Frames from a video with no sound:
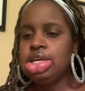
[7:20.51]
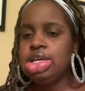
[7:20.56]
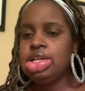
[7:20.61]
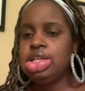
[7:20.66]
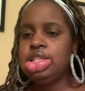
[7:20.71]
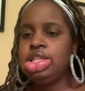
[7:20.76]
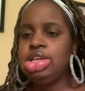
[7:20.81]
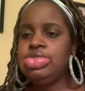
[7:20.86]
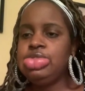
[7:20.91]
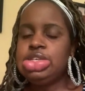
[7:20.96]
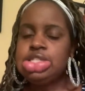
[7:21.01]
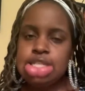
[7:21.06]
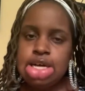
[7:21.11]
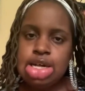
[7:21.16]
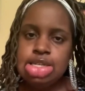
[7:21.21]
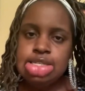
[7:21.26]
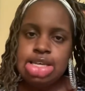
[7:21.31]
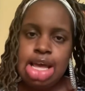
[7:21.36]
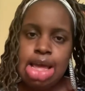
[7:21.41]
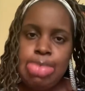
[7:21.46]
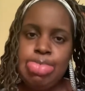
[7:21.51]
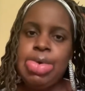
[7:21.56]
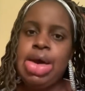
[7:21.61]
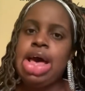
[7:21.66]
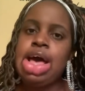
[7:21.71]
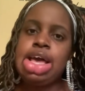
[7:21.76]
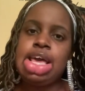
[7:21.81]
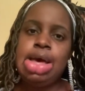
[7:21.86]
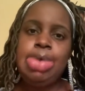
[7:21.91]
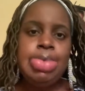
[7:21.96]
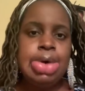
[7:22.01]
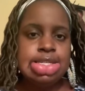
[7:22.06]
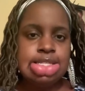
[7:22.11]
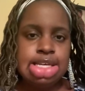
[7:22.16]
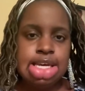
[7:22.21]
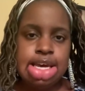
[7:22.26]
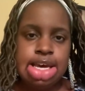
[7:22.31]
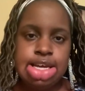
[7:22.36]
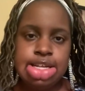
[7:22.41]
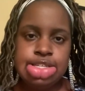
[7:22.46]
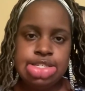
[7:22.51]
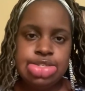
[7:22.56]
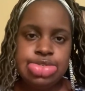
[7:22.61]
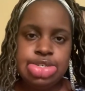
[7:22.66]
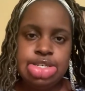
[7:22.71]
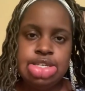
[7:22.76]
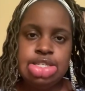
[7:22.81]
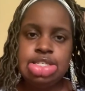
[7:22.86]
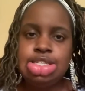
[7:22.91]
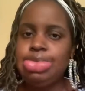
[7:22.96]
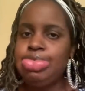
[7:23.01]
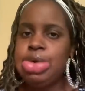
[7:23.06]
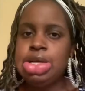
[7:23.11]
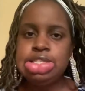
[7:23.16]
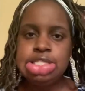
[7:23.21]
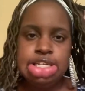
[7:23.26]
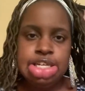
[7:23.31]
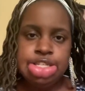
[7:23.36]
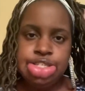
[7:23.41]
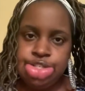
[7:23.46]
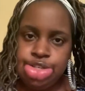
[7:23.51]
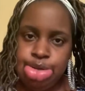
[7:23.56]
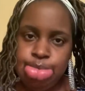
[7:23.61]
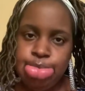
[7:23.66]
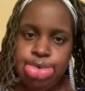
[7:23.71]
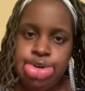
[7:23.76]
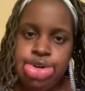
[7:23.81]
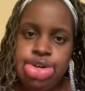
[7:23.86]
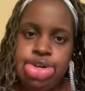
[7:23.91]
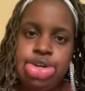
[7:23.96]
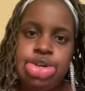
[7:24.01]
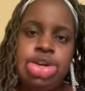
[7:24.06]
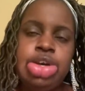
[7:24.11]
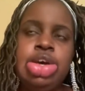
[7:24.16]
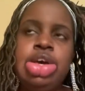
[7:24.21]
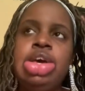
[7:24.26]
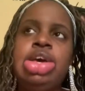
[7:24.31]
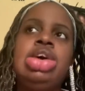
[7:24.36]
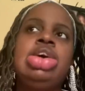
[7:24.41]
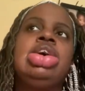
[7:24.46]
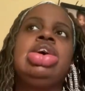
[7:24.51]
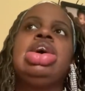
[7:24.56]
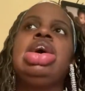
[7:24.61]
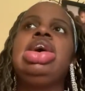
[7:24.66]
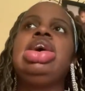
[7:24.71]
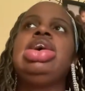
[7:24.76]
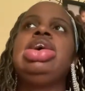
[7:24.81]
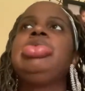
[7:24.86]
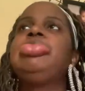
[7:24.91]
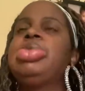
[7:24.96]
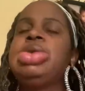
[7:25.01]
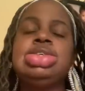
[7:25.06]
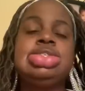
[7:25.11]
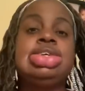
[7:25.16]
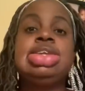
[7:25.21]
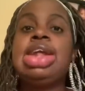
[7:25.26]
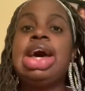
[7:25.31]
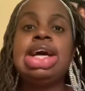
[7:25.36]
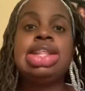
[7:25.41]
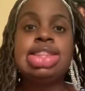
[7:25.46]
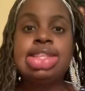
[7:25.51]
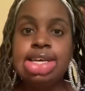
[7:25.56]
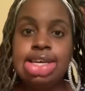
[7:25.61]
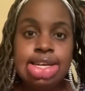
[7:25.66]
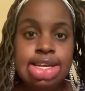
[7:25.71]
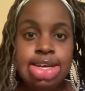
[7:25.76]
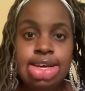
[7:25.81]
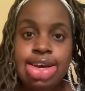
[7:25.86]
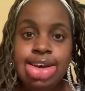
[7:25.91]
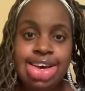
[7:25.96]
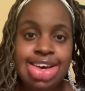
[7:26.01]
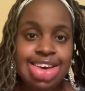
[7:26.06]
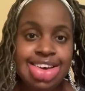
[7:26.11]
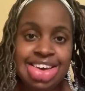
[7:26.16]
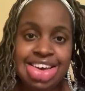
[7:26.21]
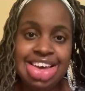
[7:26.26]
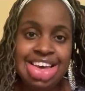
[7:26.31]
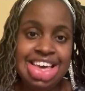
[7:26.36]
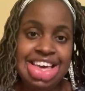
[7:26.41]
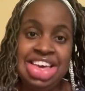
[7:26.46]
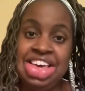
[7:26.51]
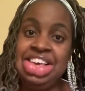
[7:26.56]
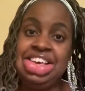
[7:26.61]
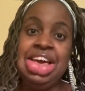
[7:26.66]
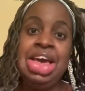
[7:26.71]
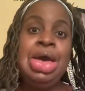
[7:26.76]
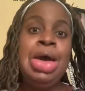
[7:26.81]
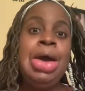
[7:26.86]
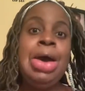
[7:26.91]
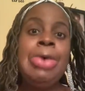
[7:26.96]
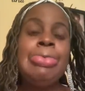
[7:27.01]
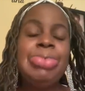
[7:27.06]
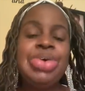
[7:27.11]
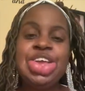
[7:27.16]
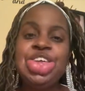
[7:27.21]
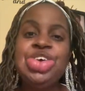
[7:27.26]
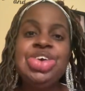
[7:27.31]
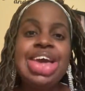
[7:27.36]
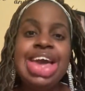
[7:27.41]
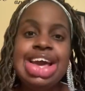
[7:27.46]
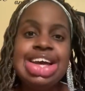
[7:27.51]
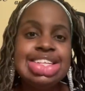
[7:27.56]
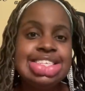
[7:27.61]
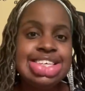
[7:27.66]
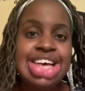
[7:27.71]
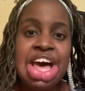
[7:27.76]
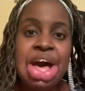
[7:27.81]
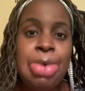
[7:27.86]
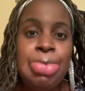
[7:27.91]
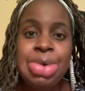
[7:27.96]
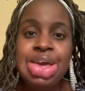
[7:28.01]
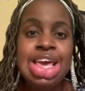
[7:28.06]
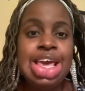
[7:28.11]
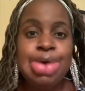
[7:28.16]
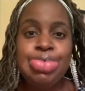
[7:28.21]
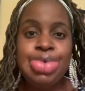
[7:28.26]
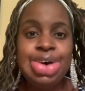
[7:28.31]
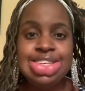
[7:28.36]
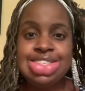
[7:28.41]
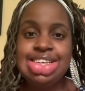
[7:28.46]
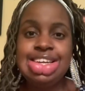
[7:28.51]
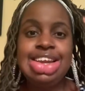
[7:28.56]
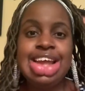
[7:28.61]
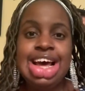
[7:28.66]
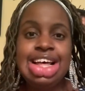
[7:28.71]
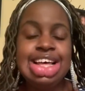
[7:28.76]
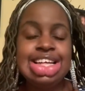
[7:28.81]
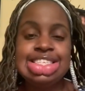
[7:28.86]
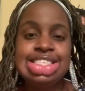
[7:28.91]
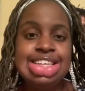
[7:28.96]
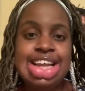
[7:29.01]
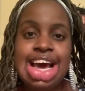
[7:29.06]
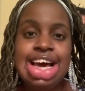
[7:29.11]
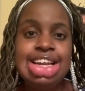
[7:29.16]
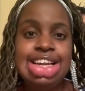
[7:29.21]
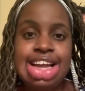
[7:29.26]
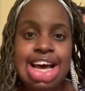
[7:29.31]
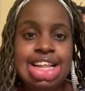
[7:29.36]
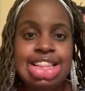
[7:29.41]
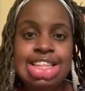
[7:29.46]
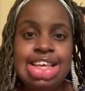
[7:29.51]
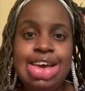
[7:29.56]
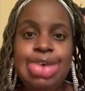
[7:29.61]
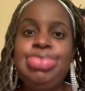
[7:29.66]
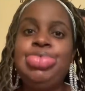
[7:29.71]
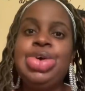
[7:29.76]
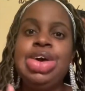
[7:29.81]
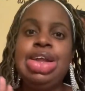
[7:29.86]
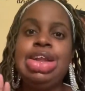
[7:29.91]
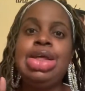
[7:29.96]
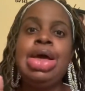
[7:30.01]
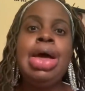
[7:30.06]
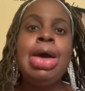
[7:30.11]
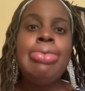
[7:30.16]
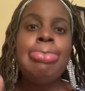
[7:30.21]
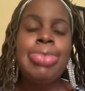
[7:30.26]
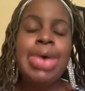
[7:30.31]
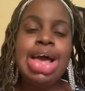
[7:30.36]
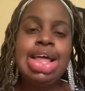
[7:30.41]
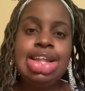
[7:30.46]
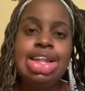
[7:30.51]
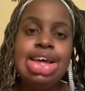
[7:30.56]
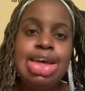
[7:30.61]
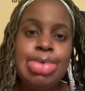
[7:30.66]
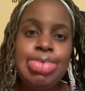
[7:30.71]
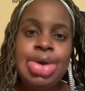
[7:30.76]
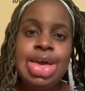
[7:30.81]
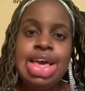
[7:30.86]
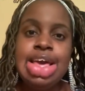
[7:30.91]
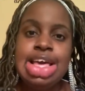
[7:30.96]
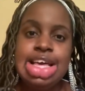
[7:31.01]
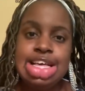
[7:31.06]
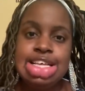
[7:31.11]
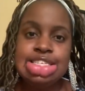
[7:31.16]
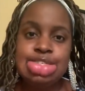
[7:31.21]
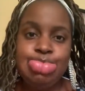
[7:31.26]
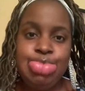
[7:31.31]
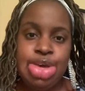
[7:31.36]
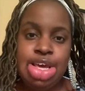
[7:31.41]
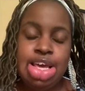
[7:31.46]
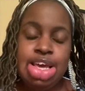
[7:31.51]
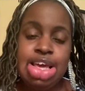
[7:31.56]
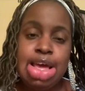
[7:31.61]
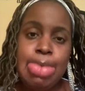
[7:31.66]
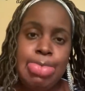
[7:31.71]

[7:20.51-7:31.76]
The results came back. It wasn't cancerous. It wasn't a tumor. It wasn't nothing. But you can't tell me it's not nothing when my lip is big.